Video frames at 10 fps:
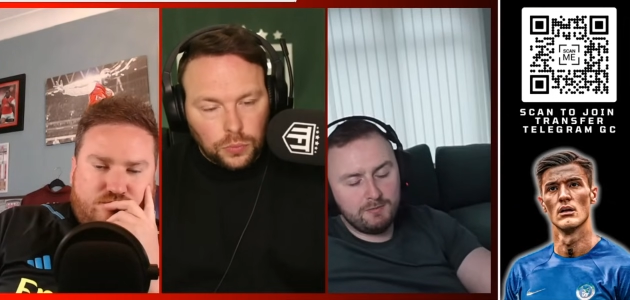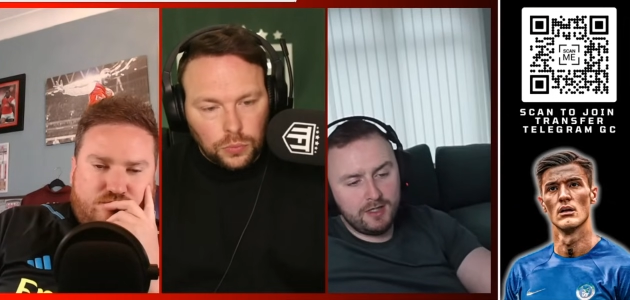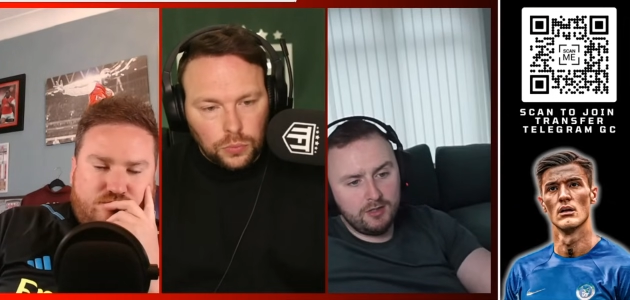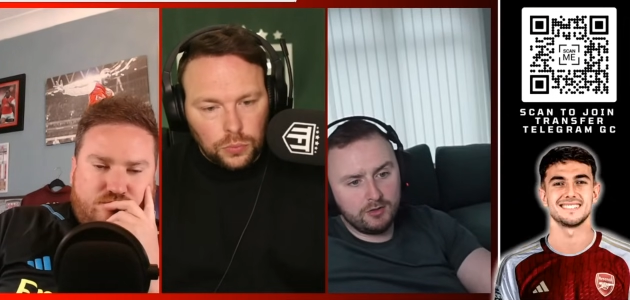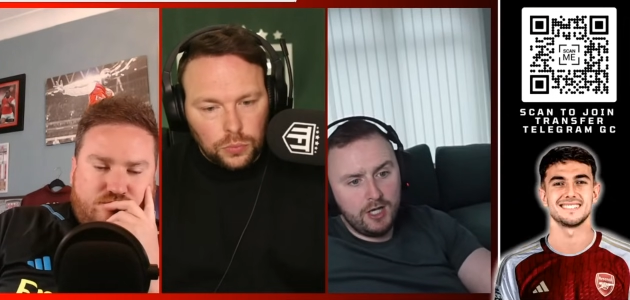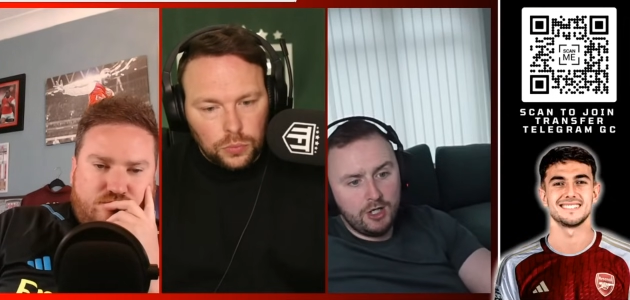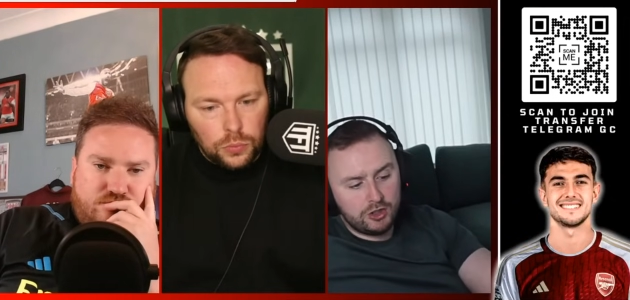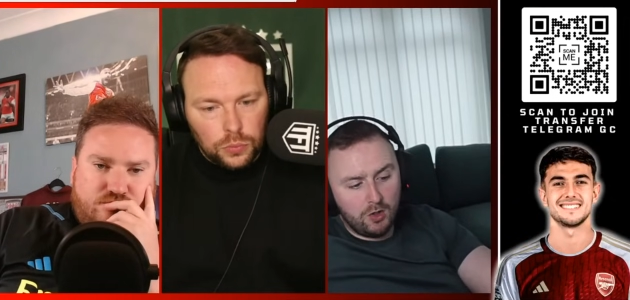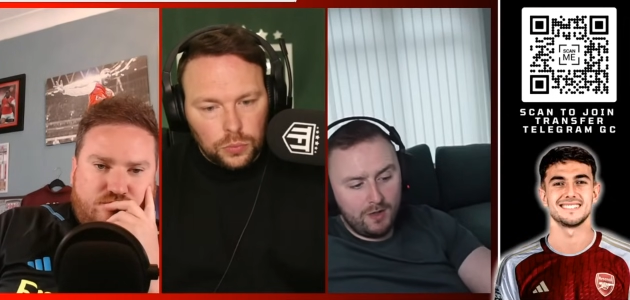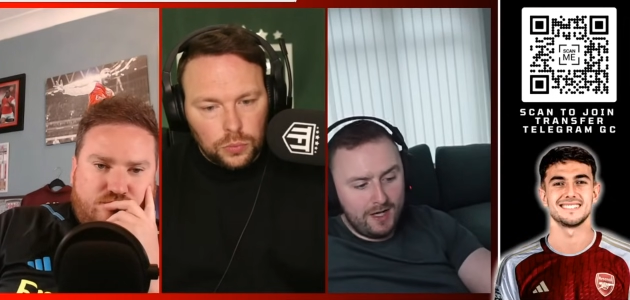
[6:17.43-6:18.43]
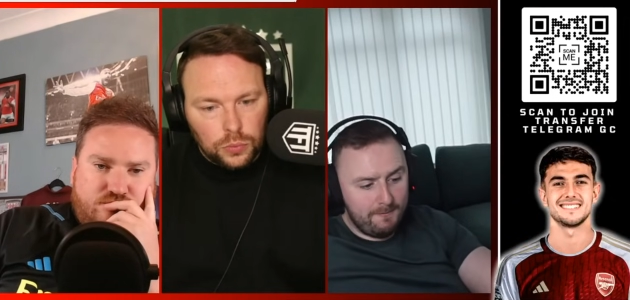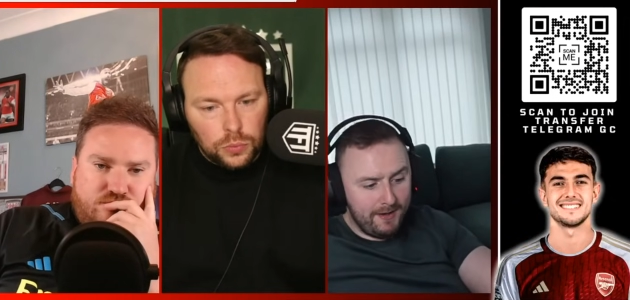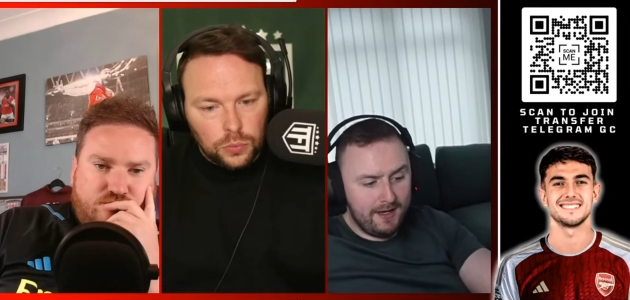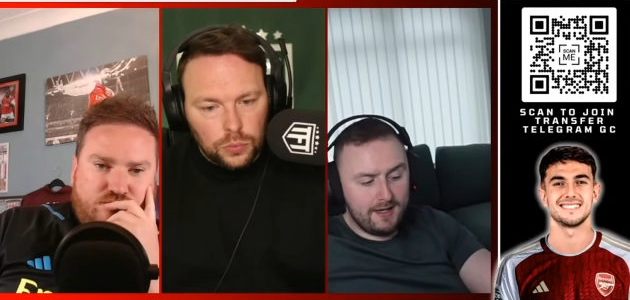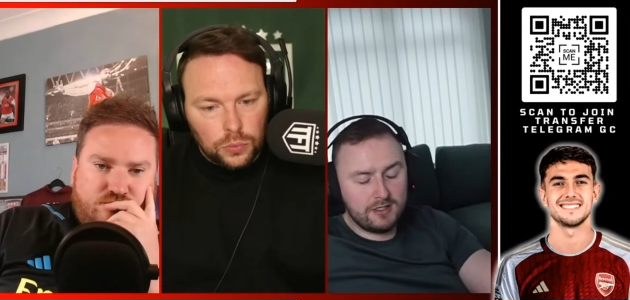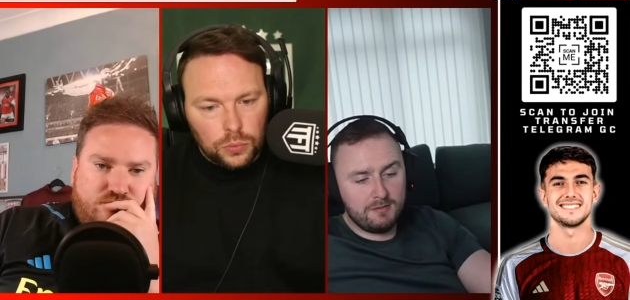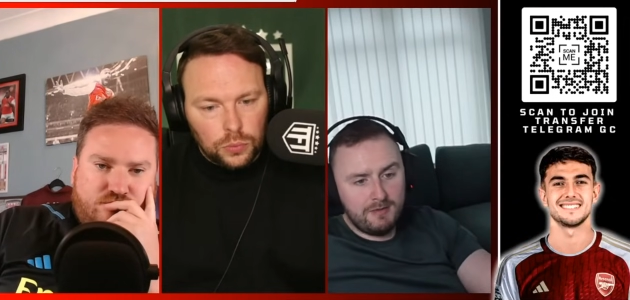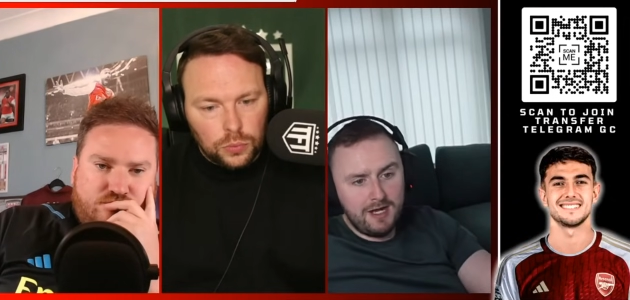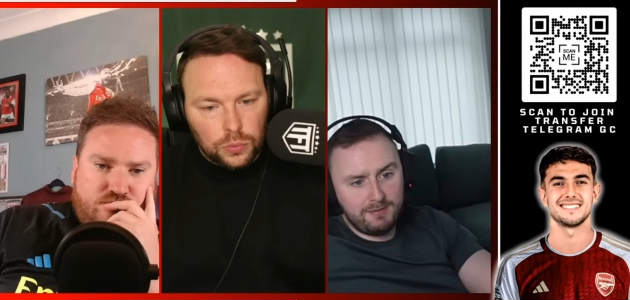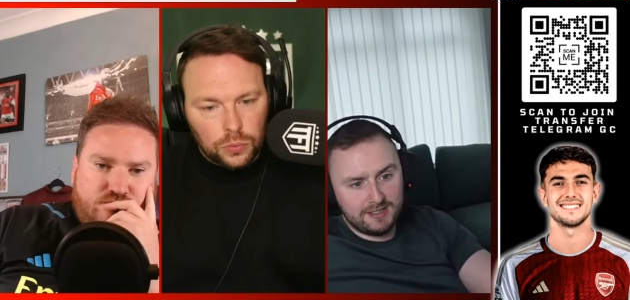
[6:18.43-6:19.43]
Speaker 1: deal. So it appears that
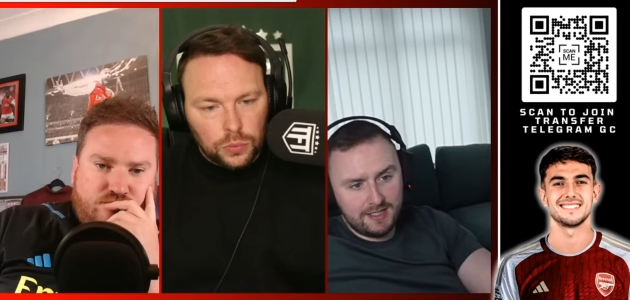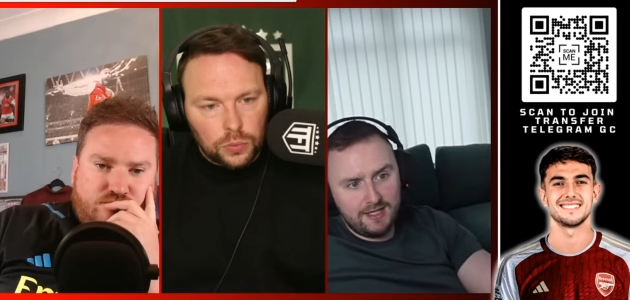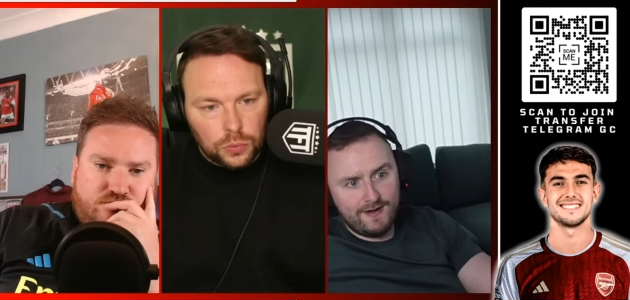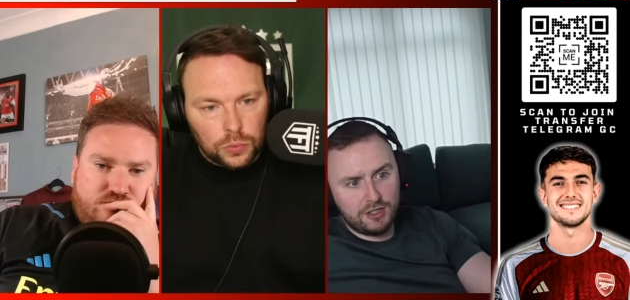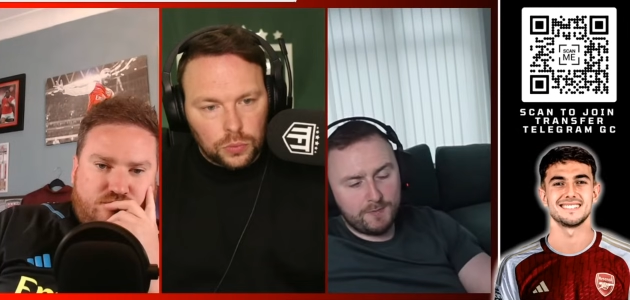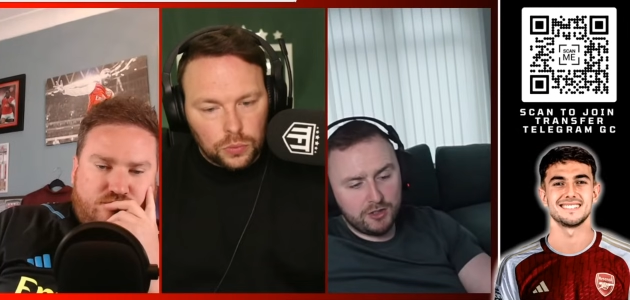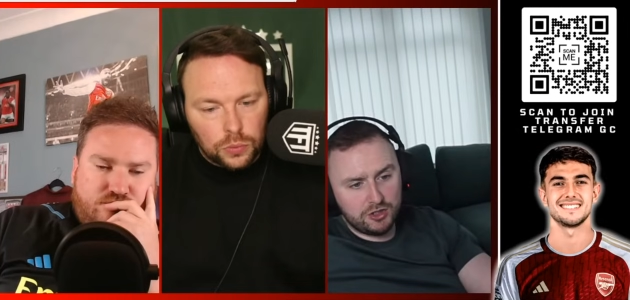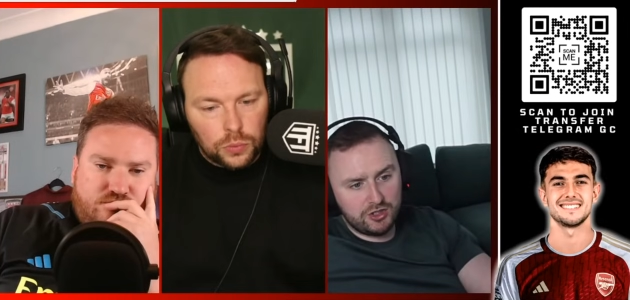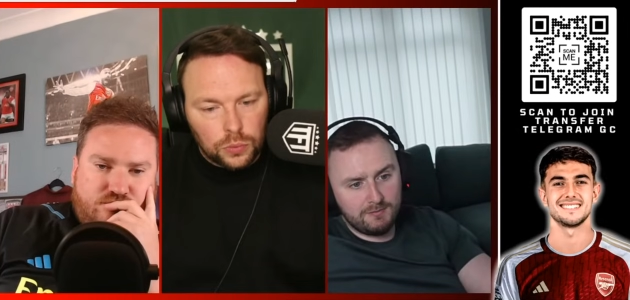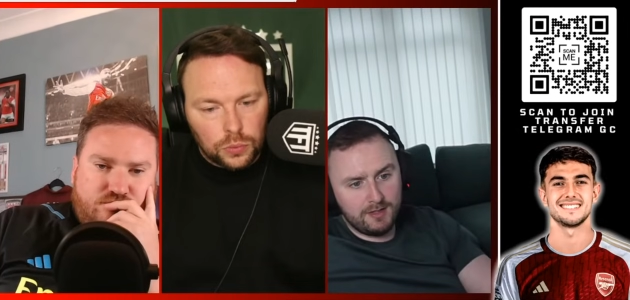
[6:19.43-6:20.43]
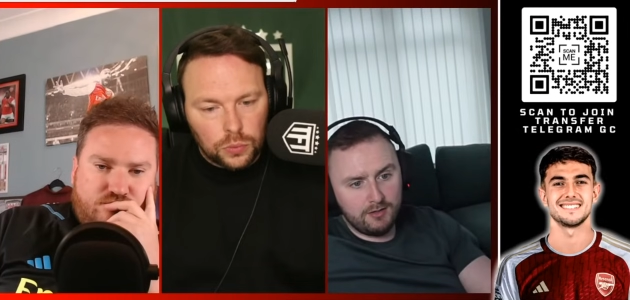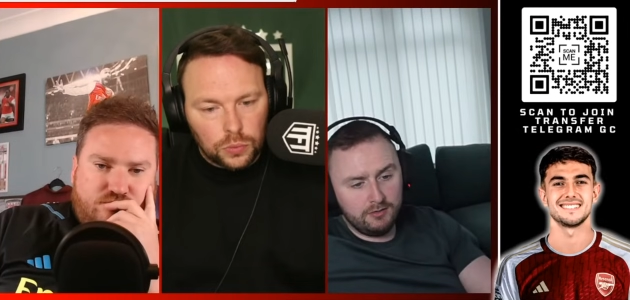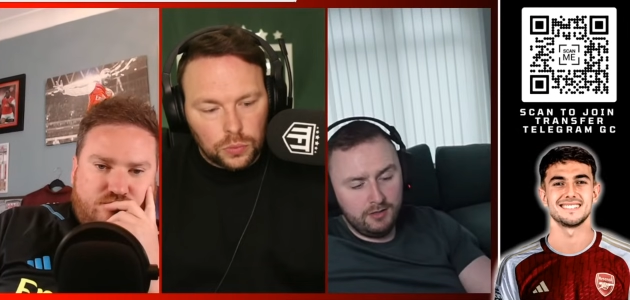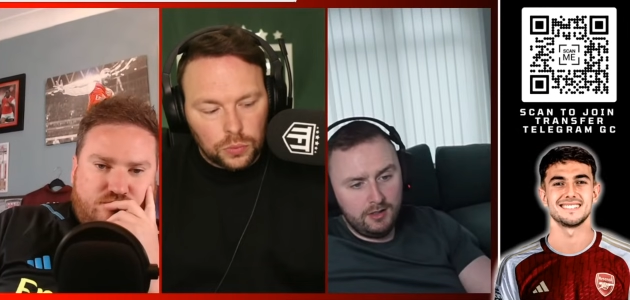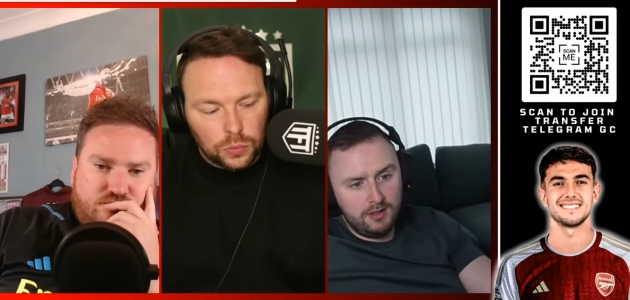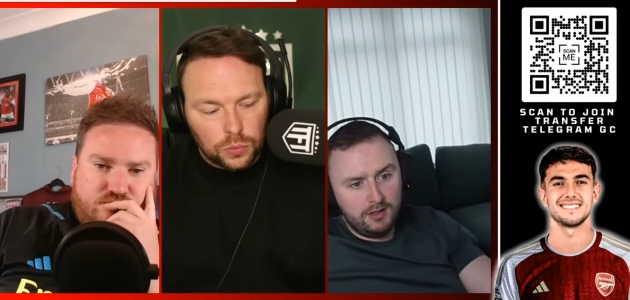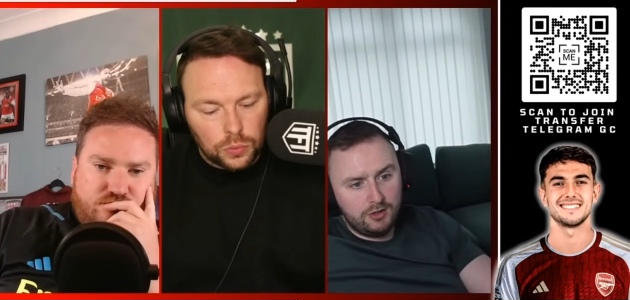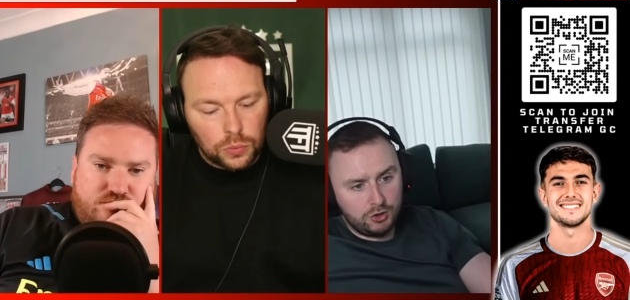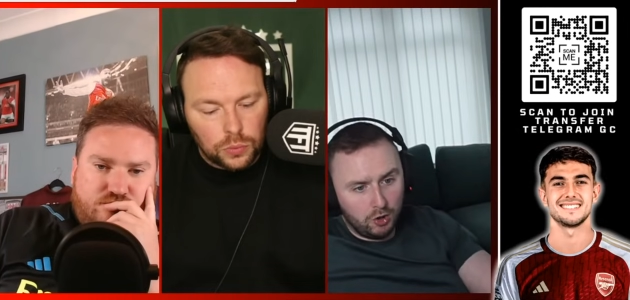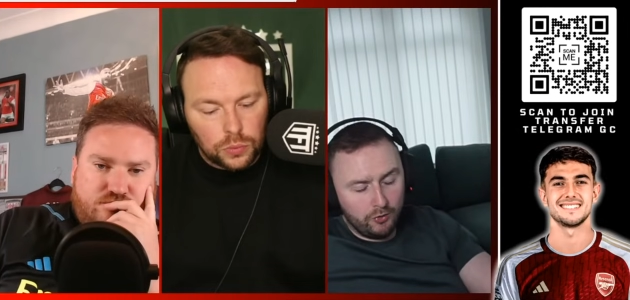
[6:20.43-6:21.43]
maybe City have had a sponsorship deal
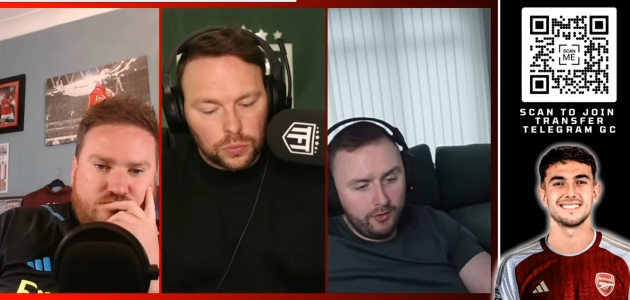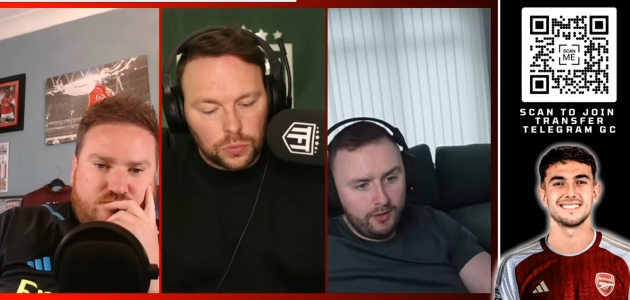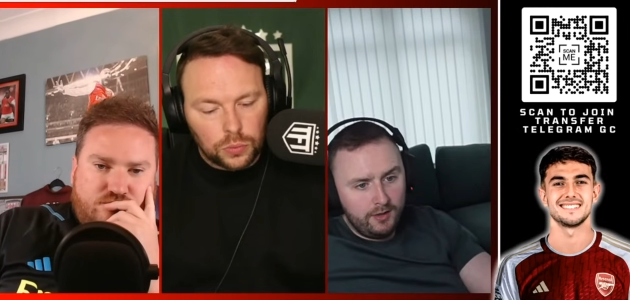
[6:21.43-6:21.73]
done,